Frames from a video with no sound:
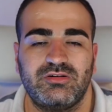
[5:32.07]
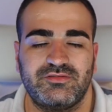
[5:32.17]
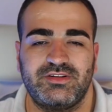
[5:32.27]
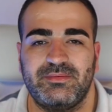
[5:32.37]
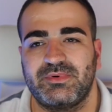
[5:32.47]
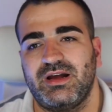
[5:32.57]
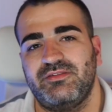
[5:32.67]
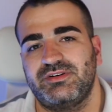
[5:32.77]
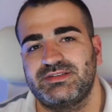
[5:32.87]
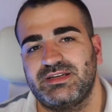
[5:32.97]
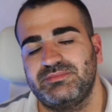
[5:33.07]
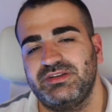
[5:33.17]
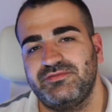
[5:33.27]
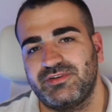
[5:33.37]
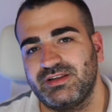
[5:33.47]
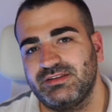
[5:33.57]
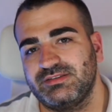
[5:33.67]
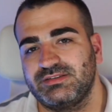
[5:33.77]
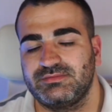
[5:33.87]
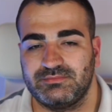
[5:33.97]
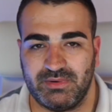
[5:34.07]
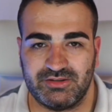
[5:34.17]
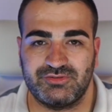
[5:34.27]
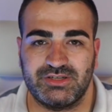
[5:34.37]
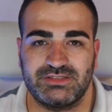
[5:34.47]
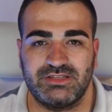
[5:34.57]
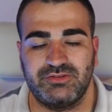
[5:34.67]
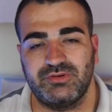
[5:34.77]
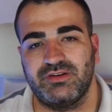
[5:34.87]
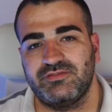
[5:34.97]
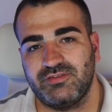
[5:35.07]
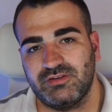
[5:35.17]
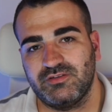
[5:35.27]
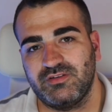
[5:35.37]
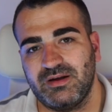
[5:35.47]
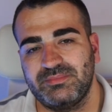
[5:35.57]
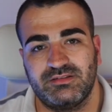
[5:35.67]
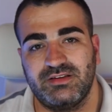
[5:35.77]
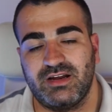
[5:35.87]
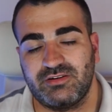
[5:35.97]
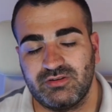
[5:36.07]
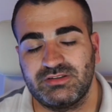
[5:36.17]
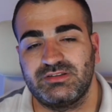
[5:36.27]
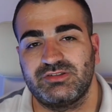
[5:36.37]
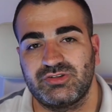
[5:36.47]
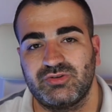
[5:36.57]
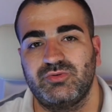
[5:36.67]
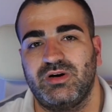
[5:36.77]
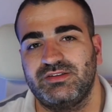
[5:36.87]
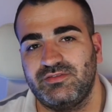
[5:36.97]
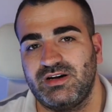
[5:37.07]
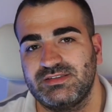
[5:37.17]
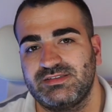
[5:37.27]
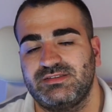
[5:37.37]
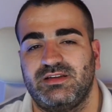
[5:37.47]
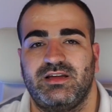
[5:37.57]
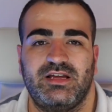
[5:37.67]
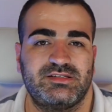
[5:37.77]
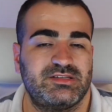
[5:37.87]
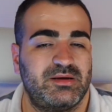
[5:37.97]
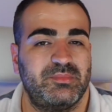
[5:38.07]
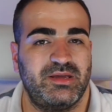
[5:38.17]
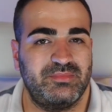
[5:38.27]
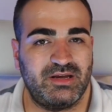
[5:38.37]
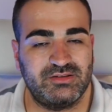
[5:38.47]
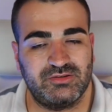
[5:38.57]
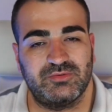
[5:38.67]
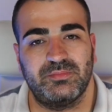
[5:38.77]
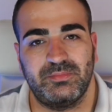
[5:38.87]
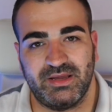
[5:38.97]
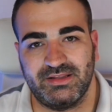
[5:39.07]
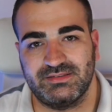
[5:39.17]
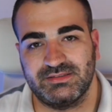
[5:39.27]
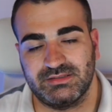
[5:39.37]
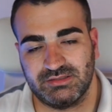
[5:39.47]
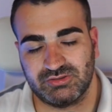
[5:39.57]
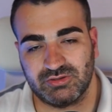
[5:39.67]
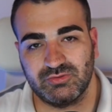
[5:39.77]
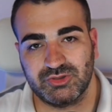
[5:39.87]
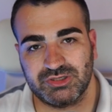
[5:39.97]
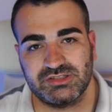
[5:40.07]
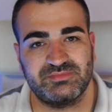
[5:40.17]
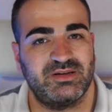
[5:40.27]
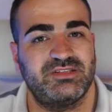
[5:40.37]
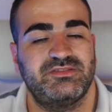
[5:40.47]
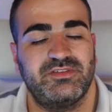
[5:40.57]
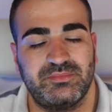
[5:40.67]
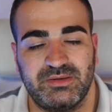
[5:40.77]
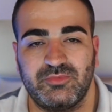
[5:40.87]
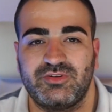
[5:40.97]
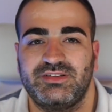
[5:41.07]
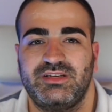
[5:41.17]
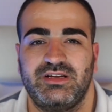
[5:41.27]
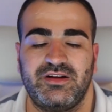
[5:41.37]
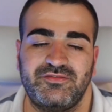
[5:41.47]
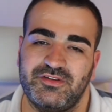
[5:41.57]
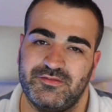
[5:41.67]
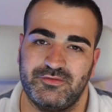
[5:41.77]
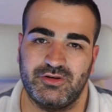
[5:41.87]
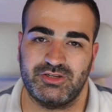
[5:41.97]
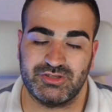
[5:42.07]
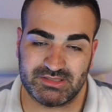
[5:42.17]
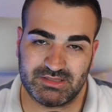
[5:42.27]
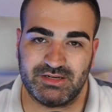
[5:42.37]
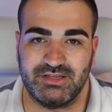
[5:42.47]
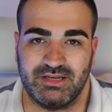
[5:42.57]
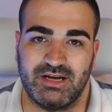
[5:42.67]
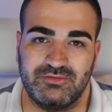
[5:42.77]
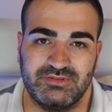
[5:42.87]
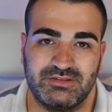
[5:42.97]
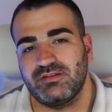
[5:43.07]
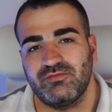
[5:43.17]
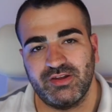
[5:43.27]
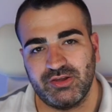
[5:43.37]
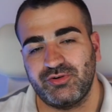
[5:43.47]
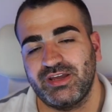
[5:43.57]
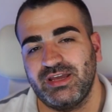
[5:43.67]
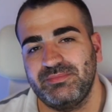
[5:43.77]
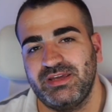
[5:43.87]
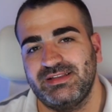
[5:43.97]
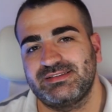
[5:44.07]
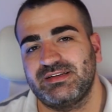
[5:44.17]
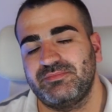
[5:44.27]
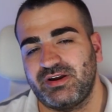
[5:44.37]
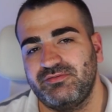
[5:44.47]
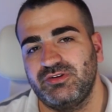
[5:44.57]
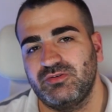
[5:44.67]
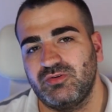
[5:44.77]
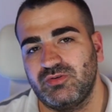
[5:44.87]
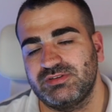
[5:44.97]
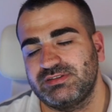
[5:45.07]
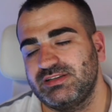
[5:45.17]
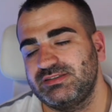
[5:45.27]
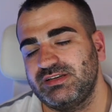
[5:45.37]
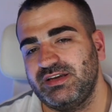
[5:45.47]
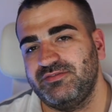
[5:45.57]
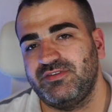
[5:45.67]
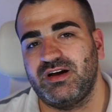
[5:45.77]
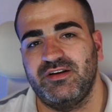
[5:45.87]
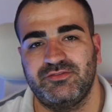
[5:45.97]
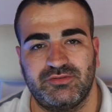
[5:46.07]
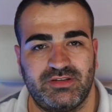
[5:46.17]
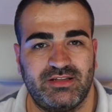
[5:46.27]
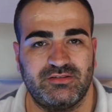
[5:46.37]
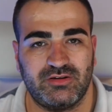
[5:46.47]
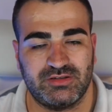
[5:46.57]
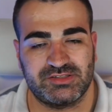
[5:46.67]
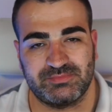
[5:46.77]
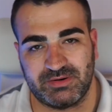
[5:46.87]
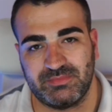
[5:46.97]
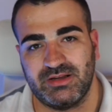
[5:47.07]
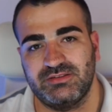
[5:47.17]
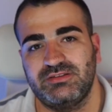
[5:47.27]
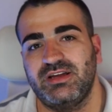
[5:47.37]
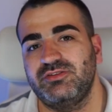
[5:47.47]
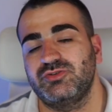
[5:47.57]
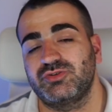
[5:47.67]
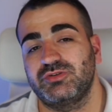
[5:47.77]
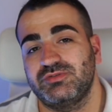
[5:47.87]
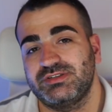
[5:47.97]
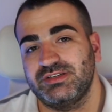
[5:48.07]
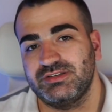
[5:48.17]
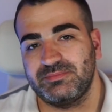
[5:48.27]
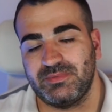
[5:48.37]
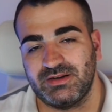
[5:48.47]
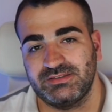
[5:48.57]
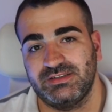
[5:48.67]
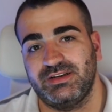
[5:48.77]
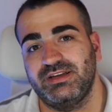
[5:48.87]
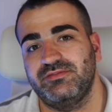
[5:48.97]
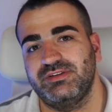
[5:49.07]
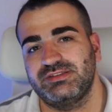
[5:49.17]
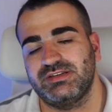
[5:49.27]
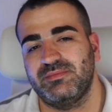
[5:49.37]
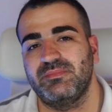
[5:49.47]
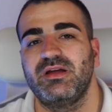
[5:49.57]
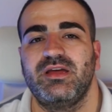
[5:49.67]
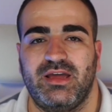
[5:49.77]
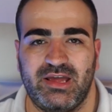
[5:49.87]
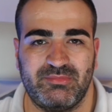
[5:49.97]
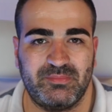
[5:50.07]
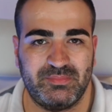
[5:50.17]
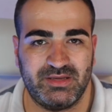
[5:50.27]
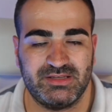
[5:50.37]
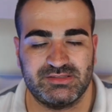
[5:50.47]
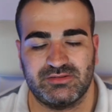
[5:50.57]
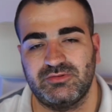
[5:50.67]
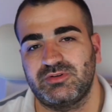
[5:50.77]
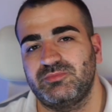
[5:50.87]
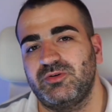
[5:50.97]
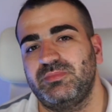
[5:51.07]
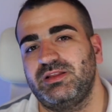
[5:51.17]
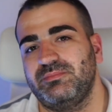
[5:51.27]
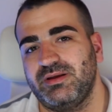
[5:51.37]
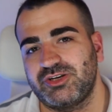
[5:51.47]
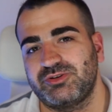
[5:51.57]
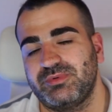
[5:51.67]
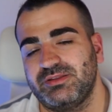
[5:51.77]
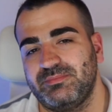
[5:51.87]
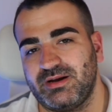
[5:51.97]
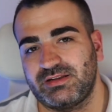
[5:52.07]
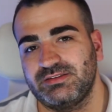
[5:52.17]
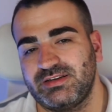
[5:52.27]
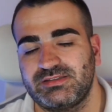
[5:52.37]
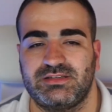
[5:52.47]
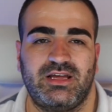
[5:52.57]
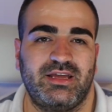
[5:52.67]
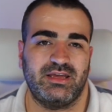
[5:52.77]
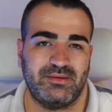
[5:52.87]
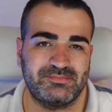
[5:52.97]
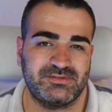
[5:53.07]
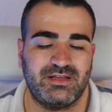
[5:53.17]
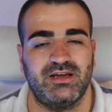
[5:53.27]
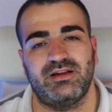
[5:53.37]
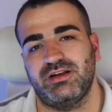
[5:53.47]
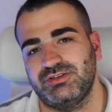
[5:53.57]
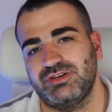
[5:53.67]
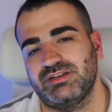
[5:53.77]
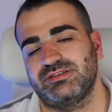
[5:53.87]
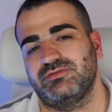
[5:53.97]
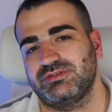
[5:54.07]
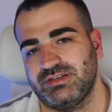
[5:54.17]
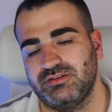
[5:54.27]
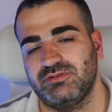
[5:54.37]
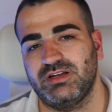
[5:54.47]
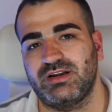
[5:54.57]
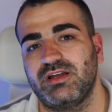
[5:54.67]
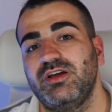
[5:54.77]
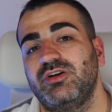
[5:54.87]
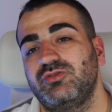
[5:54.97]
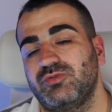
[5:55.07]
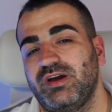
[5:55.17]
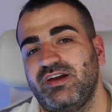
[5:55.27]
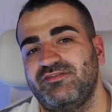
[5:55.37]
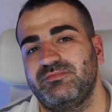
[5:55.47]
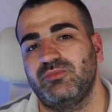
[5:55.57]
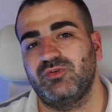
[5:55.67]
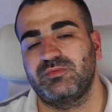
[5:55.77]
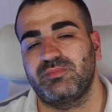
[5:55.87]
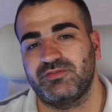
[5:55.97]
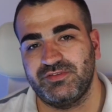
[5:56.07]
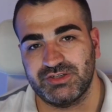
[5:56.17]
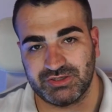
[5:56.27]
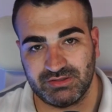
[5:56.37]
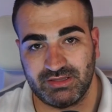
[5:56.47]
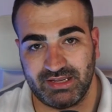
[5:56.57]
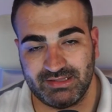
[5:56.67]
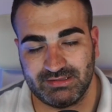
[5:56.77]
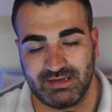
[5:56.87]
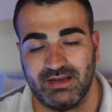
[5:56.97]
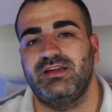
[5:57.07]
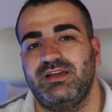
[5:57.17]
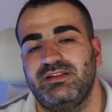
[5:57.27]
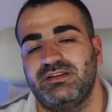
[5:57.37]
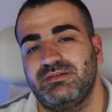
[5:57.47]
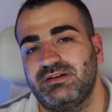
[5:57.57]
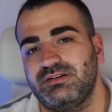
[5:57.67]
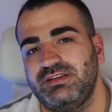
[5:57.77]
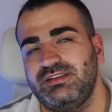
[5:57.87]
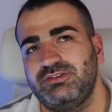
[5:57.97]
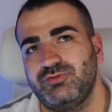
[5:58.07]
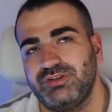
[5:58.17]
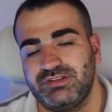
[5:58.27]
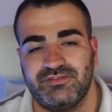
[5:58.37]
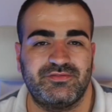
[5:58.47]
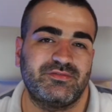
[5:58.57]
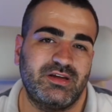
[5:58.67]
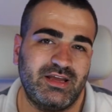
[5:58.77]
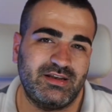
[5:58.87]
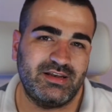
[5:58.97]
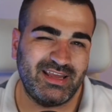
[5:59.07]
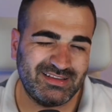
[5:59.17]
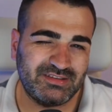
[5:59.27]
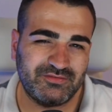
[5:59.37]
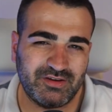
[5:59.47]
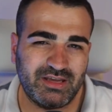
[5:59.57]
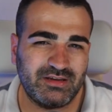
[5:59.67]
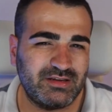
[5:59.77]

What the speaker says: of them cover some different metrics that you can follow up. They are not so advanced as some, maybe, I don't know, paid solutions, but it will be more than enough if you are just starting out. When your game hits some revenue goals, let's say $5 to $10 per month, then you should consider partnering with some MMPs or mobile measurement partners like AppsFlyer, Adjust or Singular to have more proficient data in the intuitive and native way.